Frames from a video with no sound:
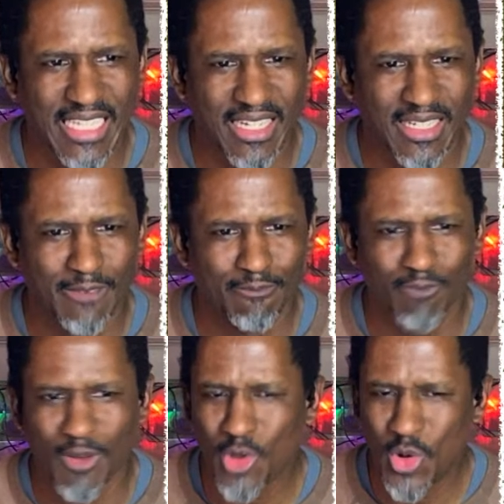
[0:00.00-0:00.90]

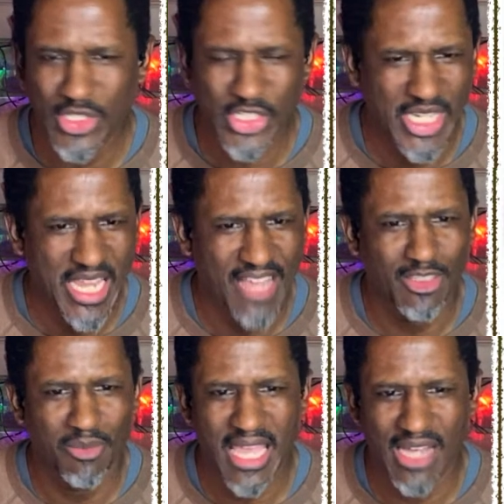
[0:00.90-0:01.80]
Of course, you can have
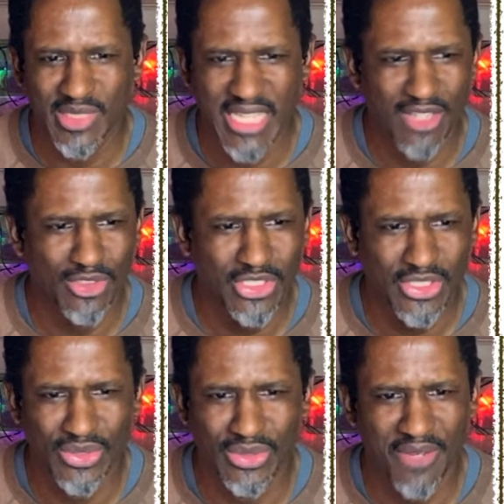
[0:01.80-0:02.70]
some countdowns
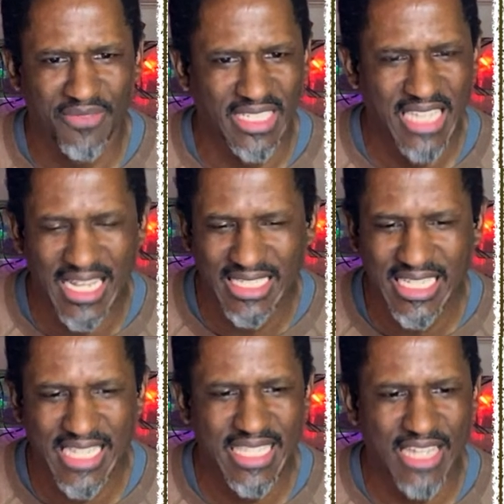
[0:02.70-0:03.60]
to different
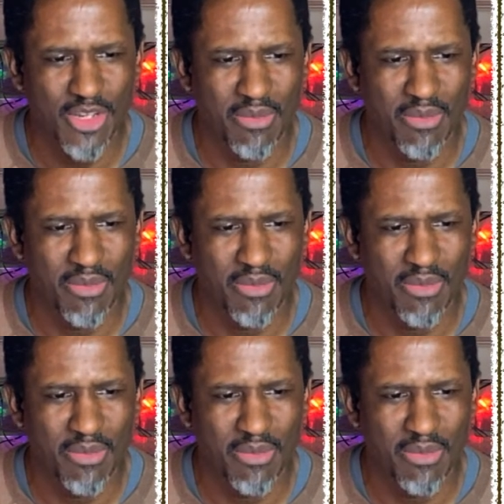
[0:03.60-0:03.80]
contests that you